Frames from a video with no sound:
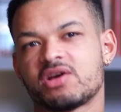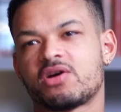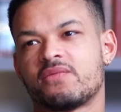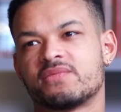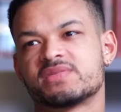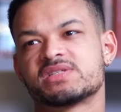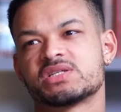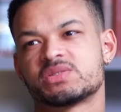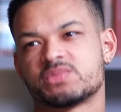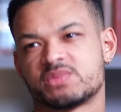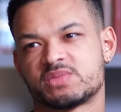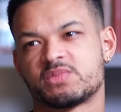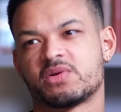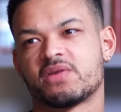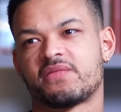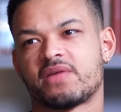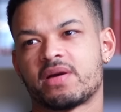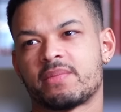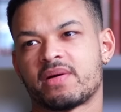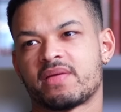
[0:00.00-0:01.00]
conversation with
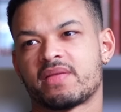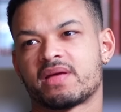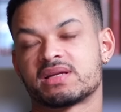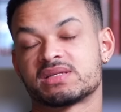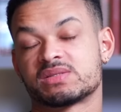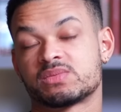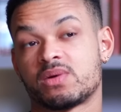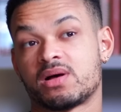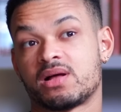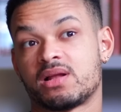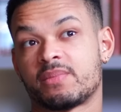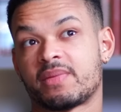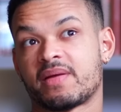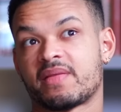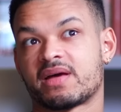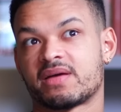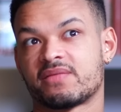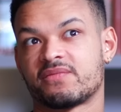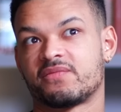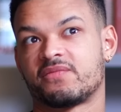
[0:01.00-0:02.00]
Spotify about that as well, about
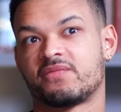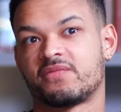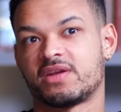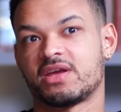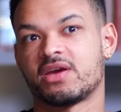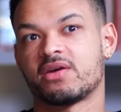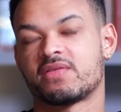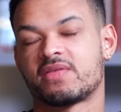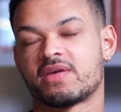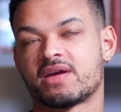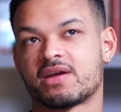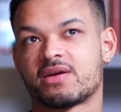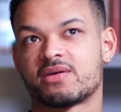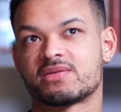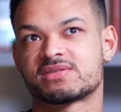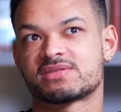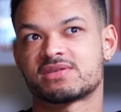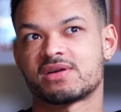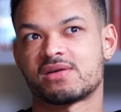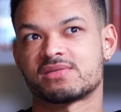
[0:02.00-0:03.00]
that video thing, and I
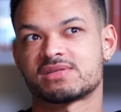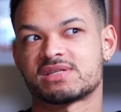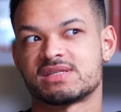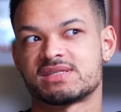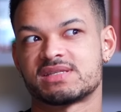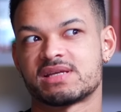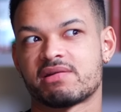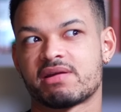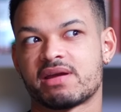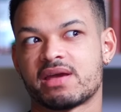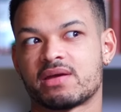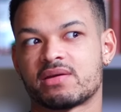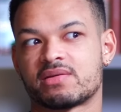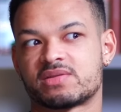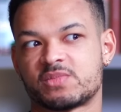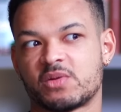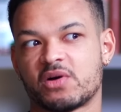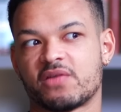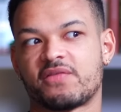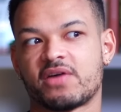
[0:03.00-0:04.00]
was I was considering it.
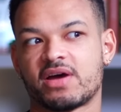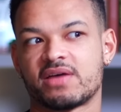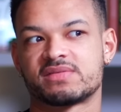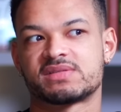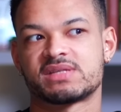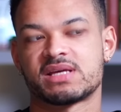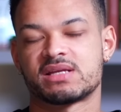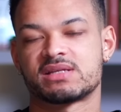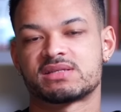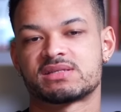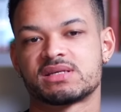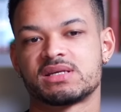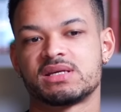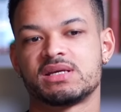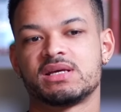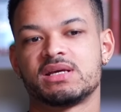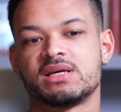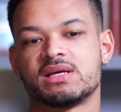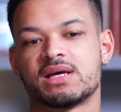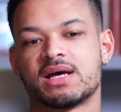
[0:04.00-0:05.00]
Spotify have said
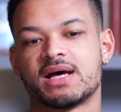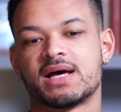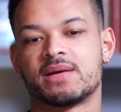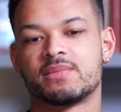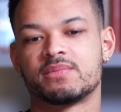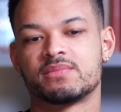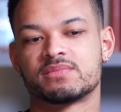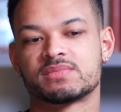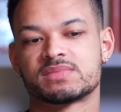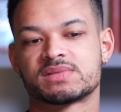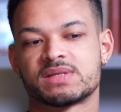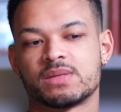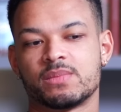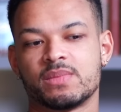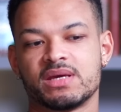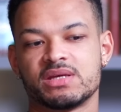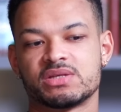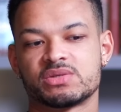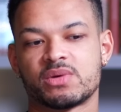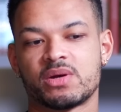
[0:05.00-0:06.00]
um, to
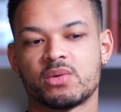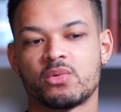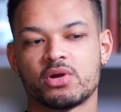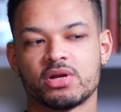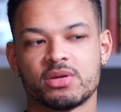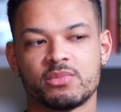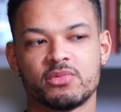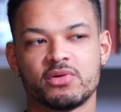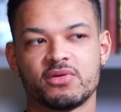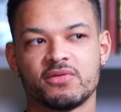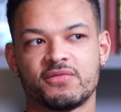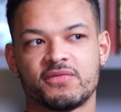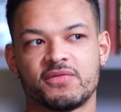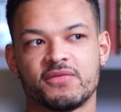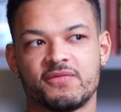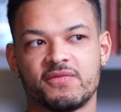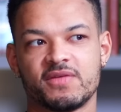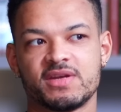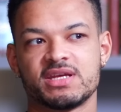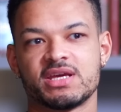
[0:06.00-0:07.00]
me, do I want to move the
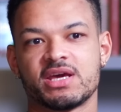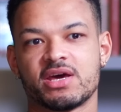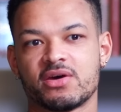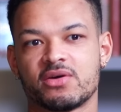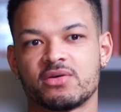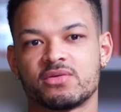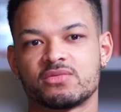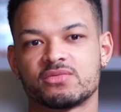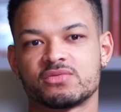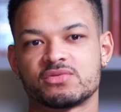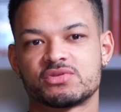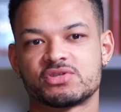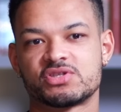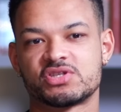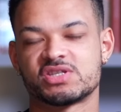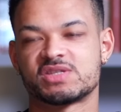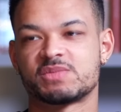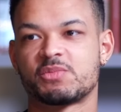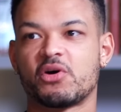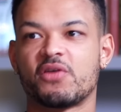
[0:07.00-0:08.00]
video
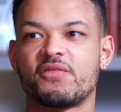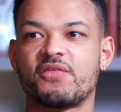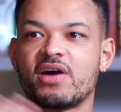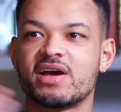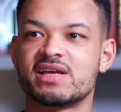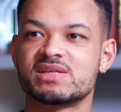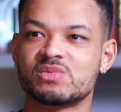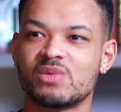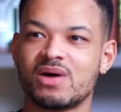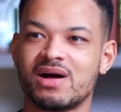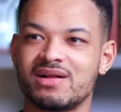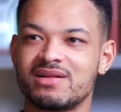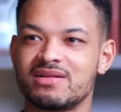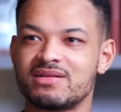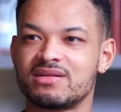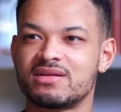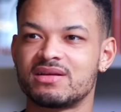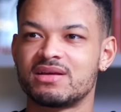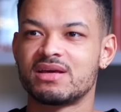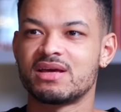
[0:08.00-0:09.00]
to Spotify as well?
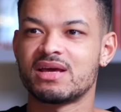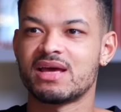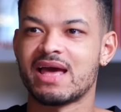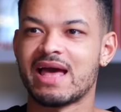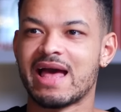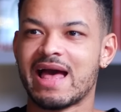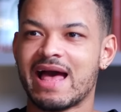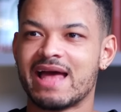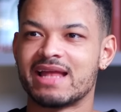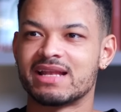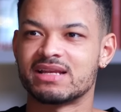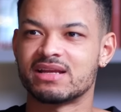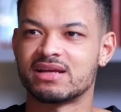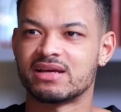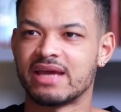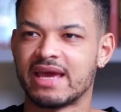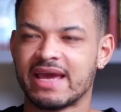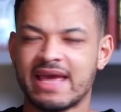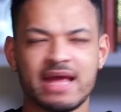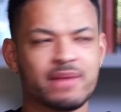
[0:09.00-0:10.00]
Right. And
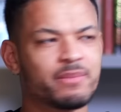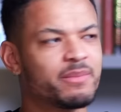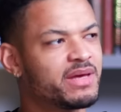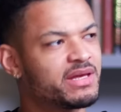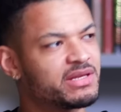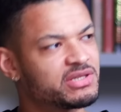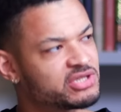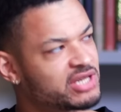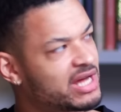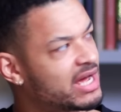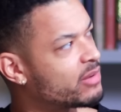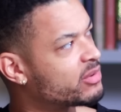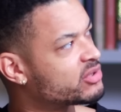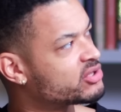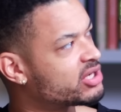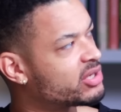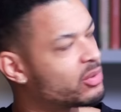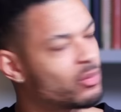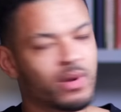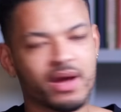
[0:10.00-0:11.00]
again, me and Jack were
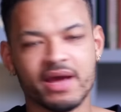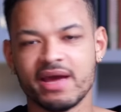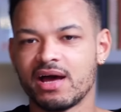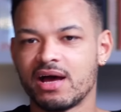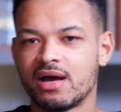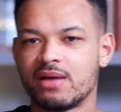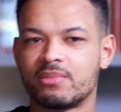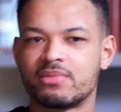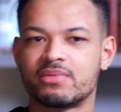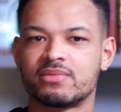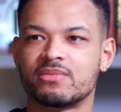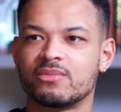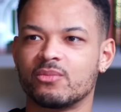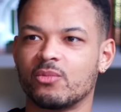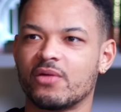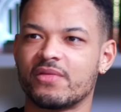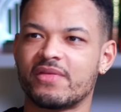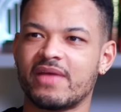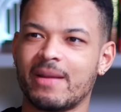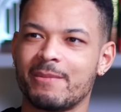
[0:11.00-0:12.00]
trying to weigh up
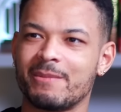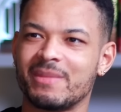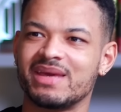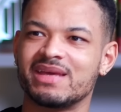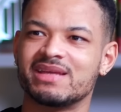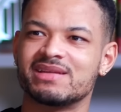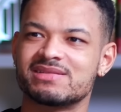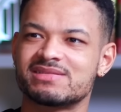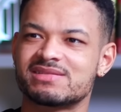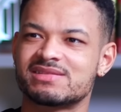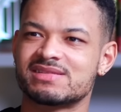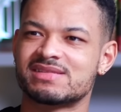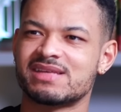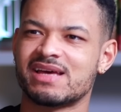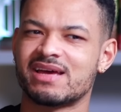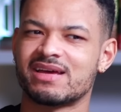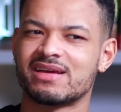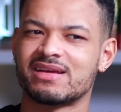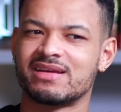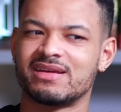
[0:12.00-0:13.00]
what that means. Does
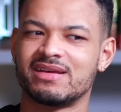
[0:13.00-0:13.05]
that